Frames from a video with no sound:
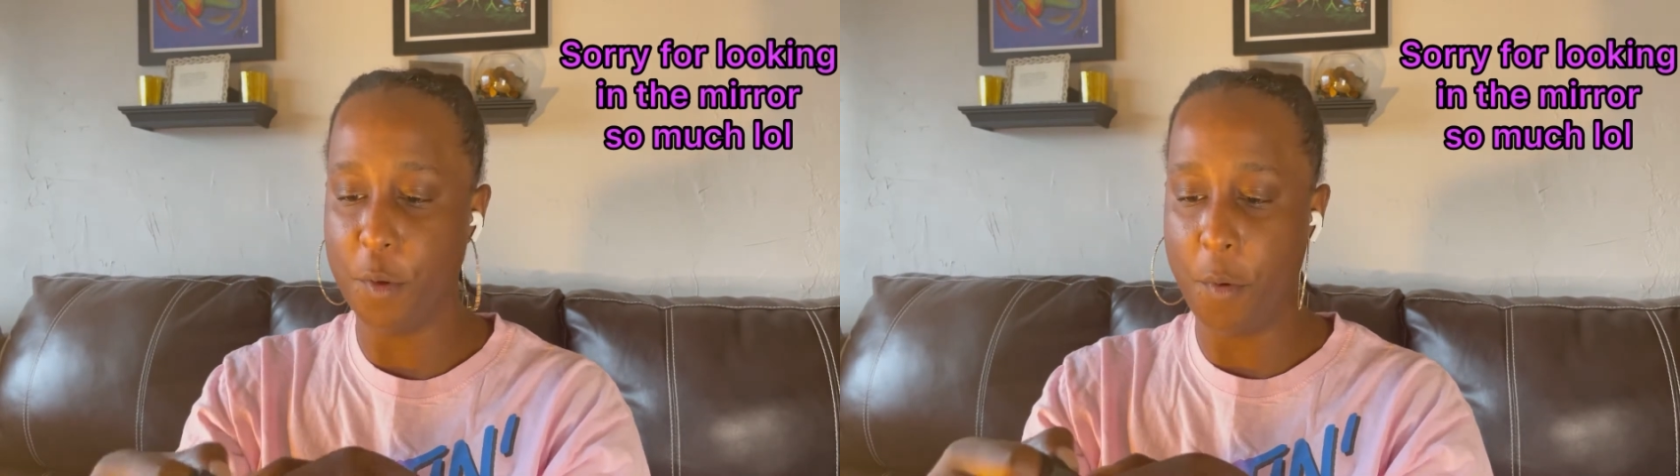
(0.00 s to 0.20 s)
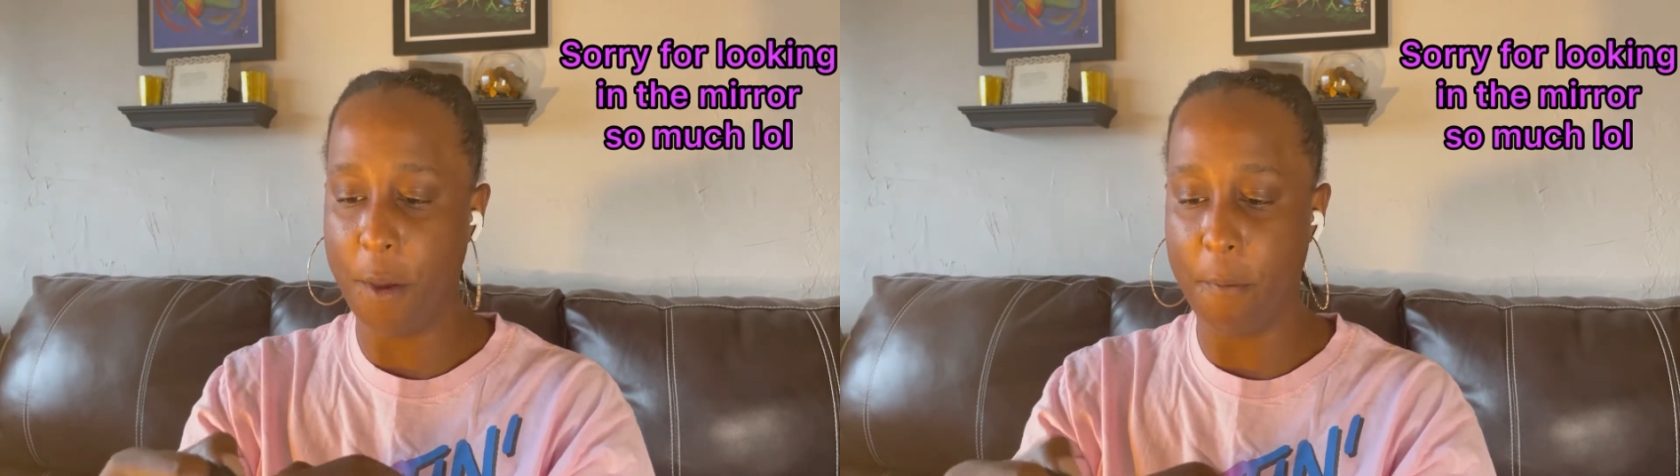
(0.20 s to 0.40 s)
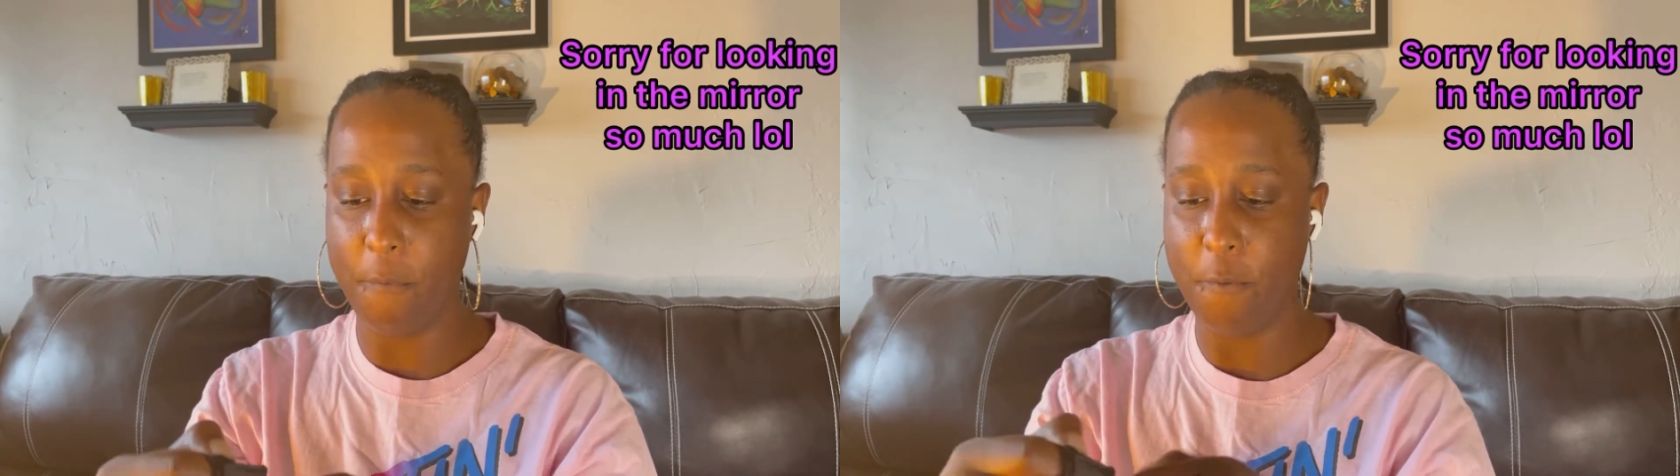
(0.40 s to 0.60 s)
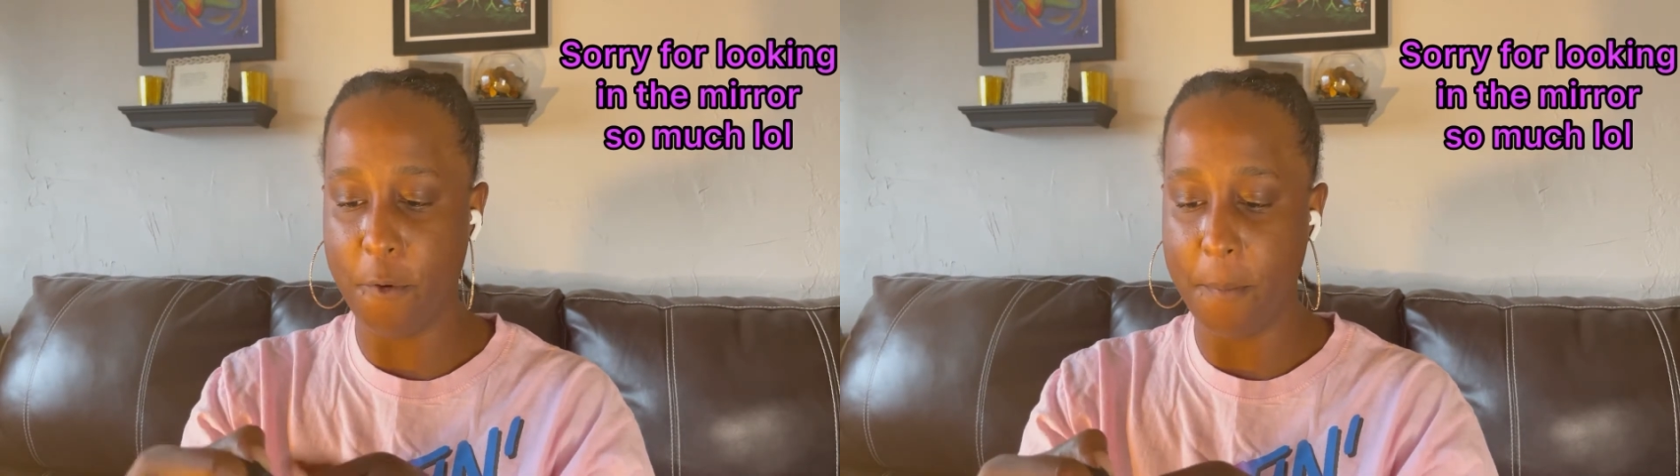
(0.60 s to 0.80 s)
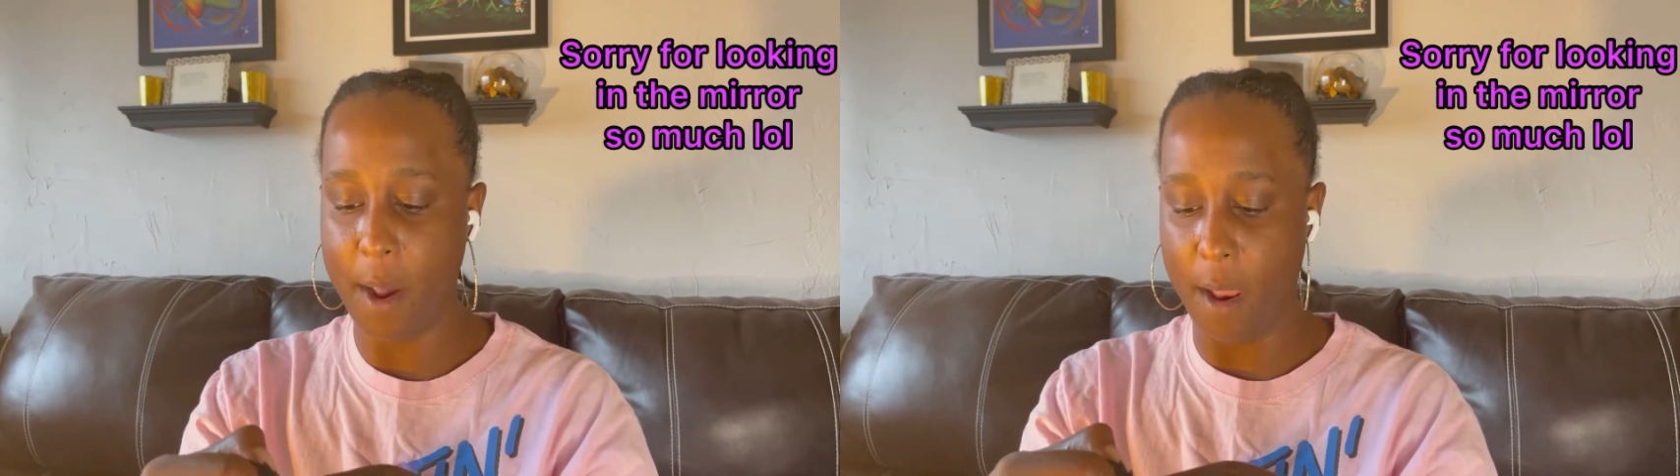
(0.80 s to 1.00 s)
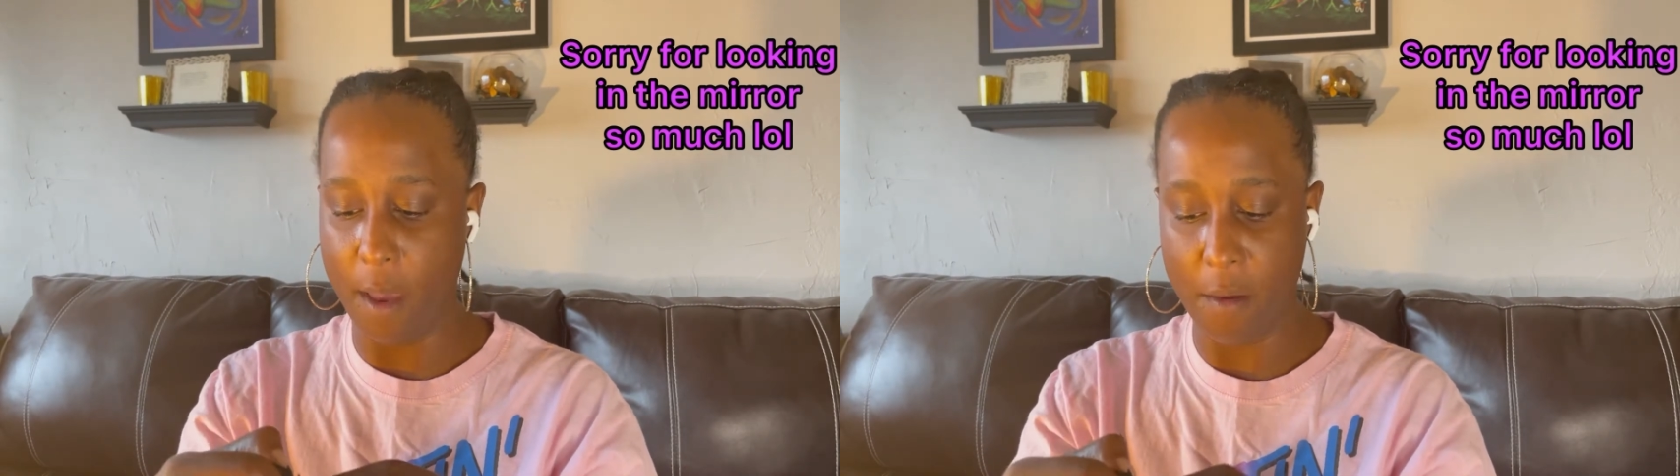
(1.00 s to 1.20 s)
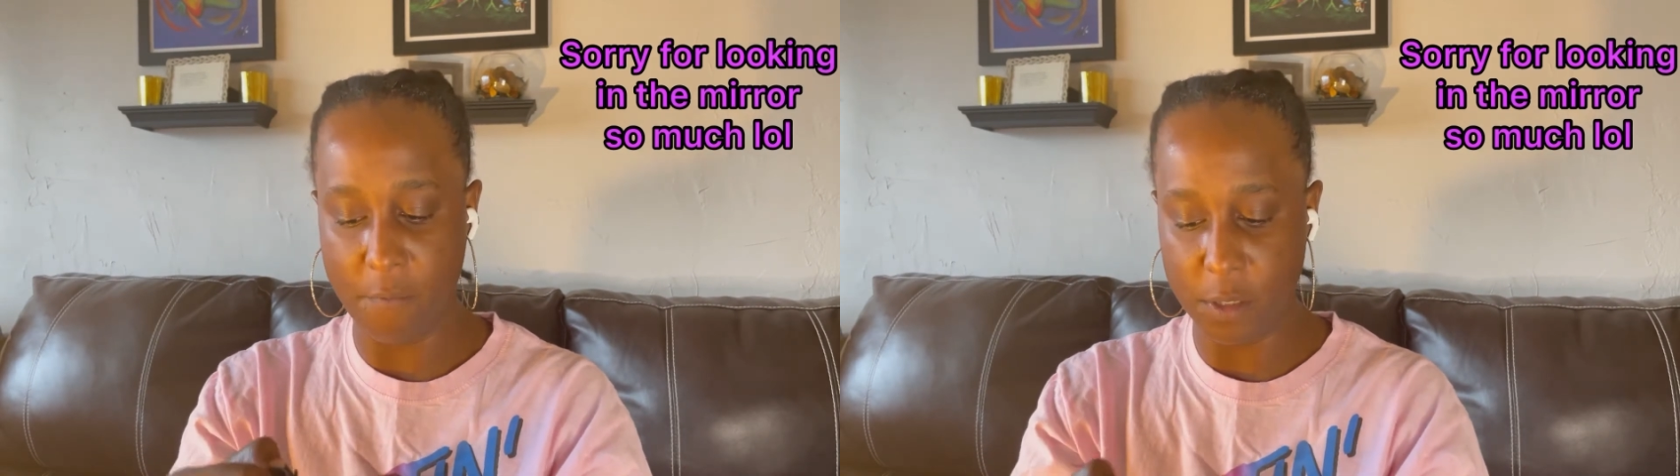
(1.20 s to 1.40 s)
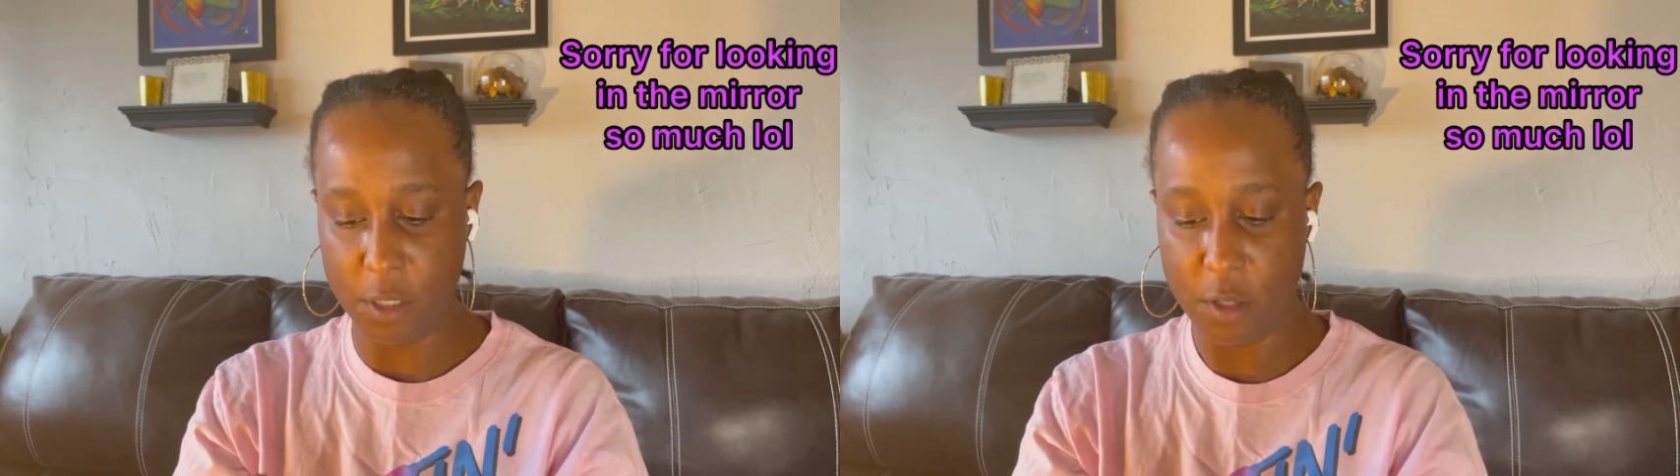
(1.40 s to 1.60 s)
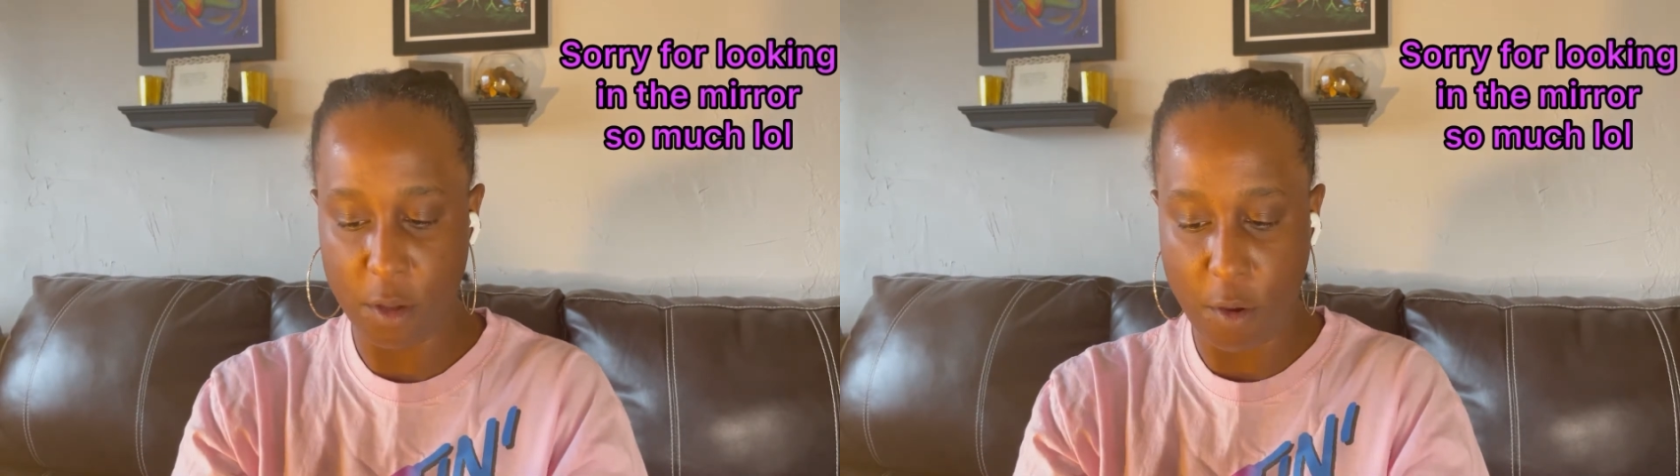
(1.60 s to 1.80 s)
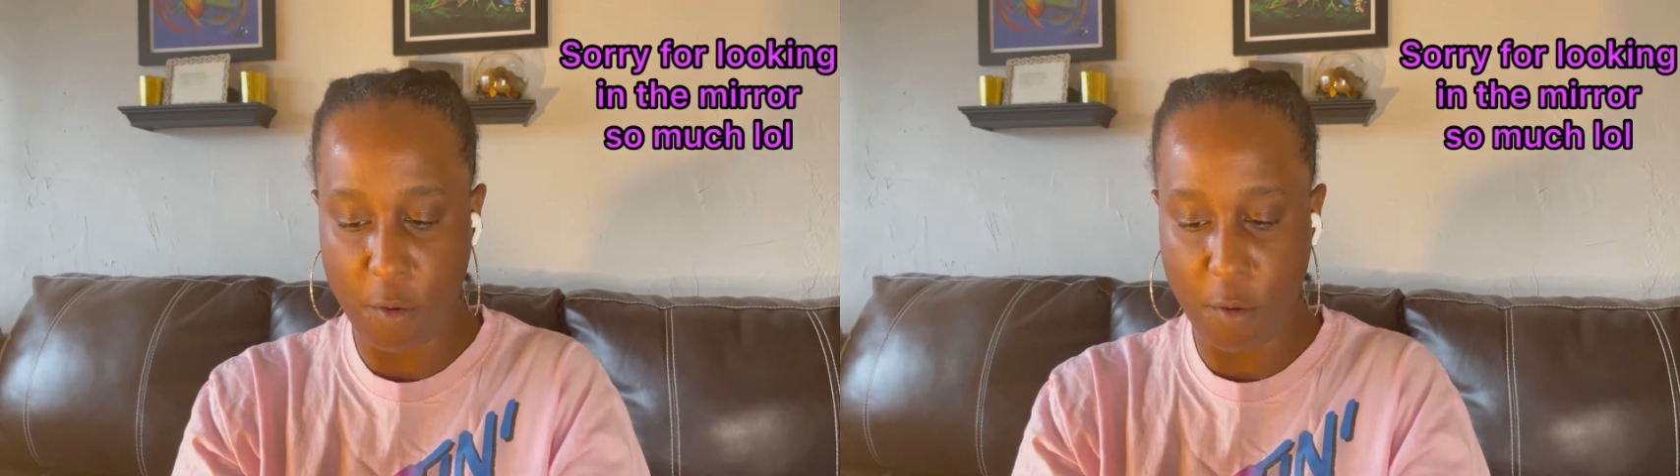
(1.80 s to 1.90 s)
before in my life, so